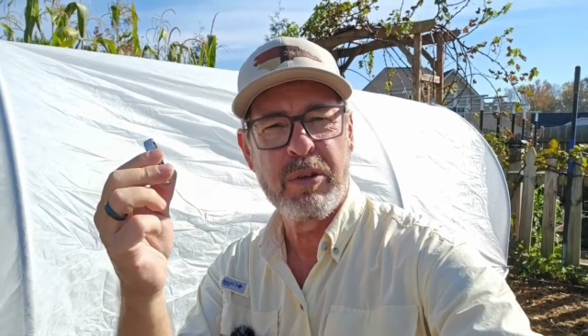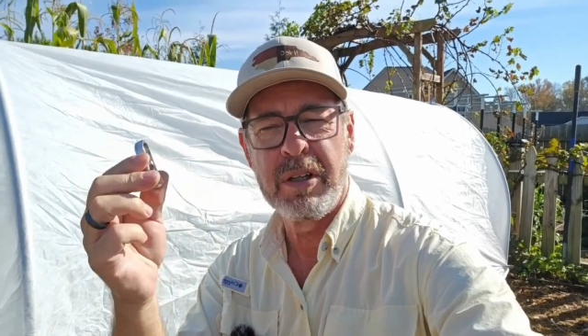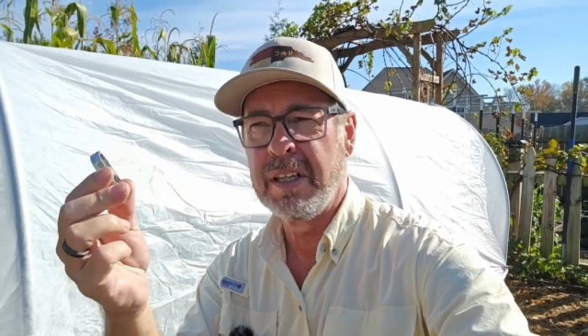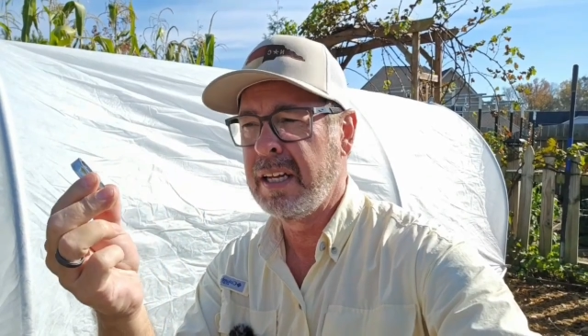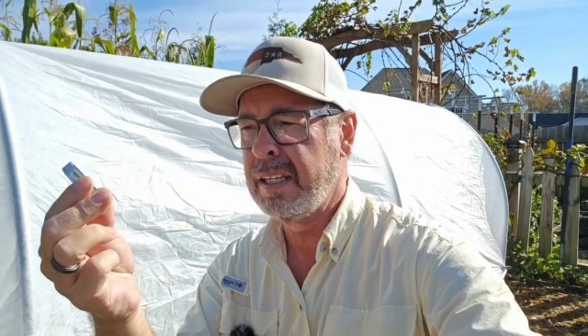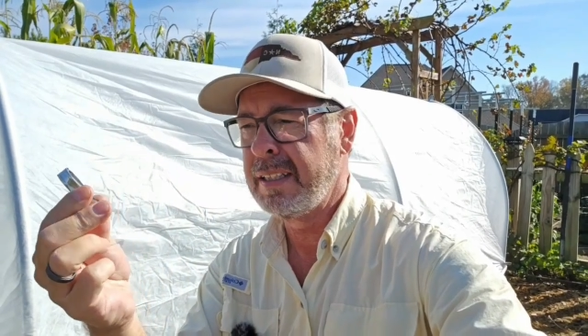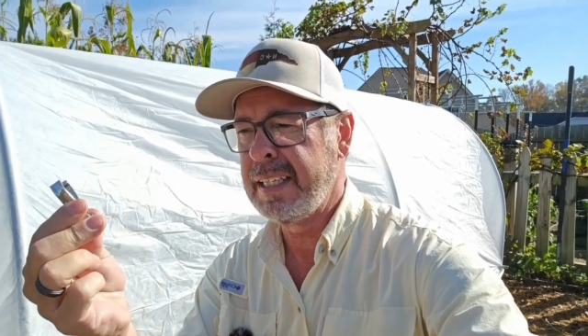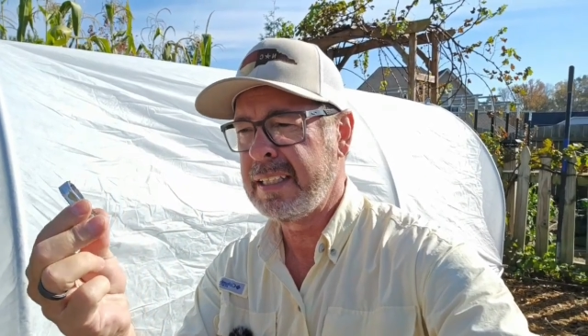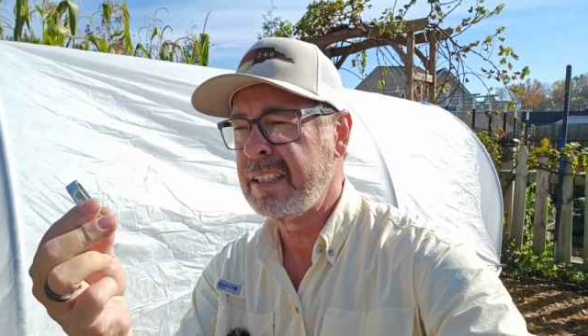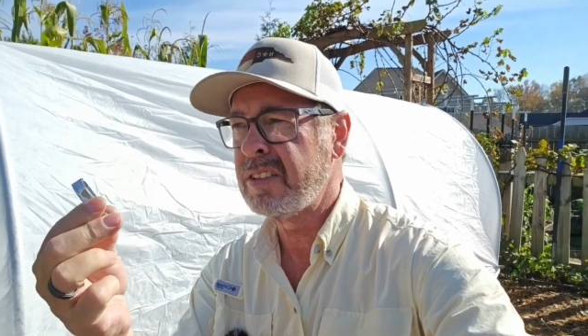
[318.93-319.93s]
We'll
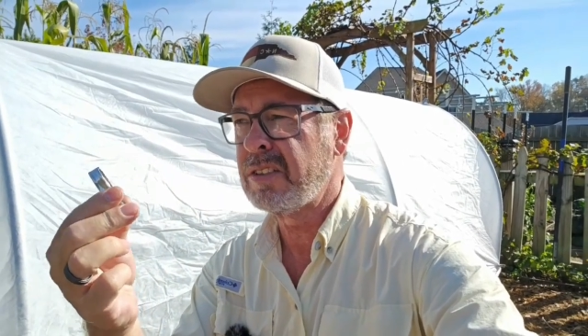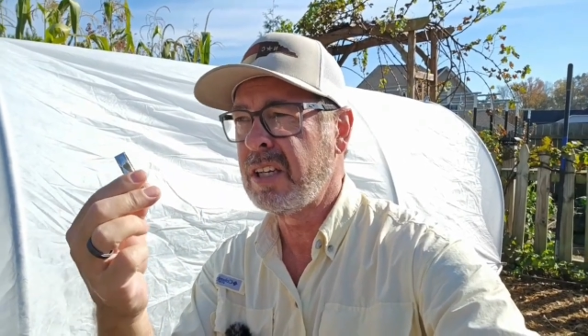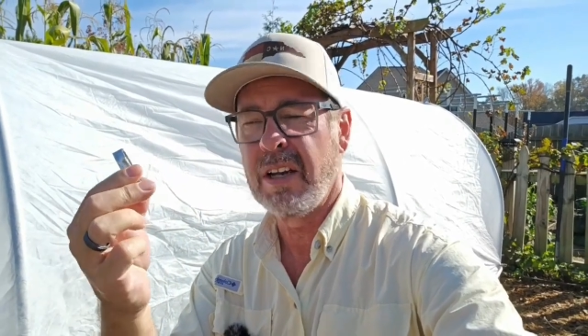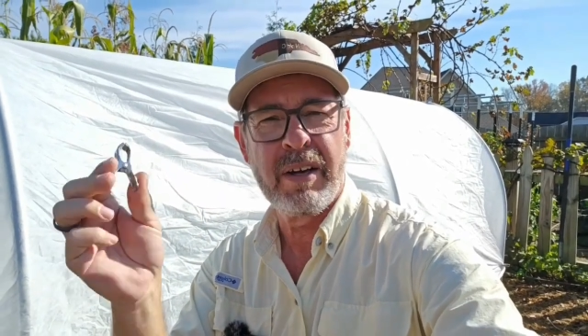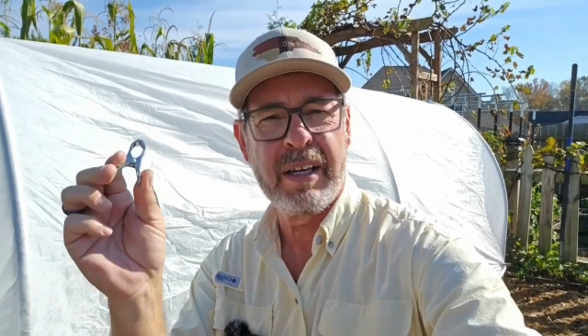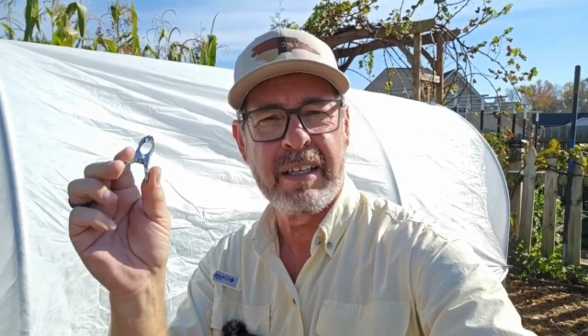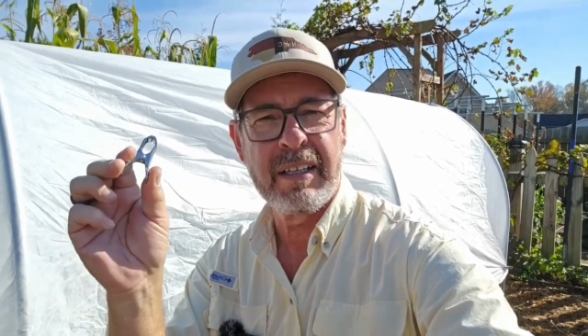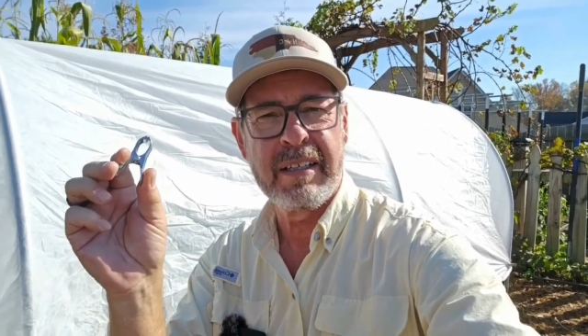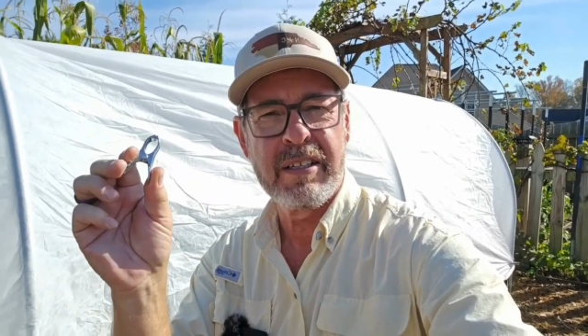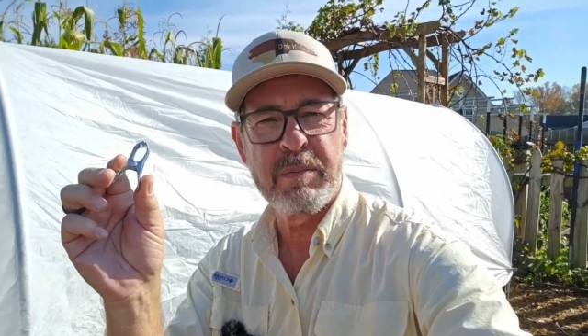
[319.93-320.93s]
link these so you can go ahead and
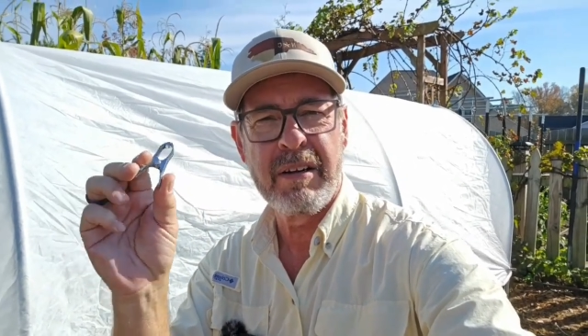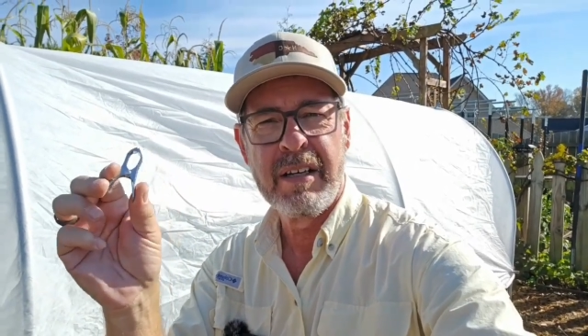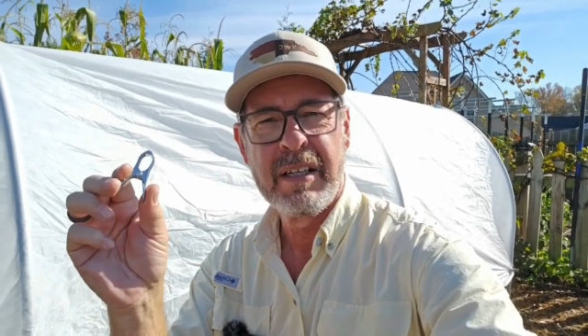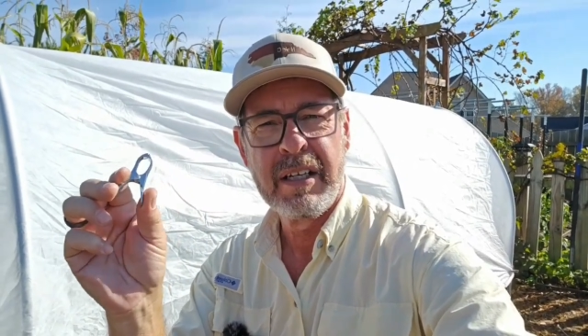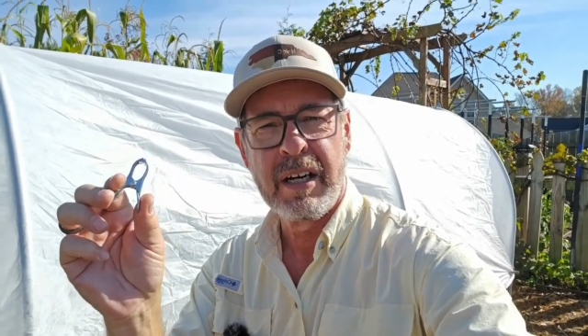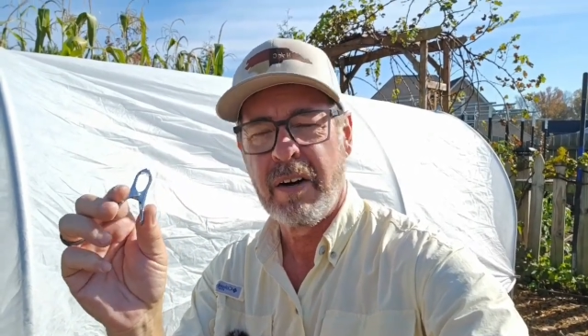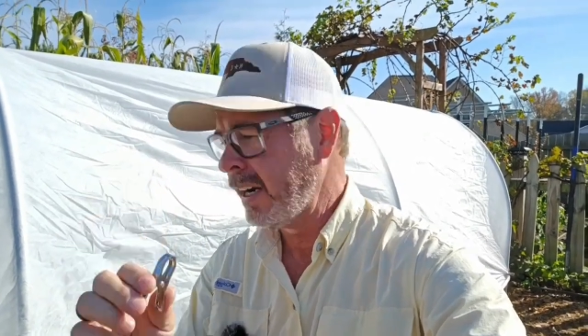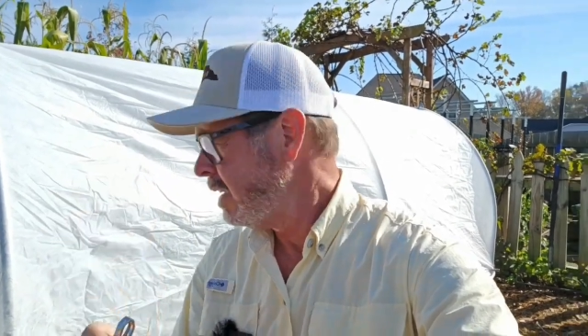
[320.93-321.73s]
get these, but great.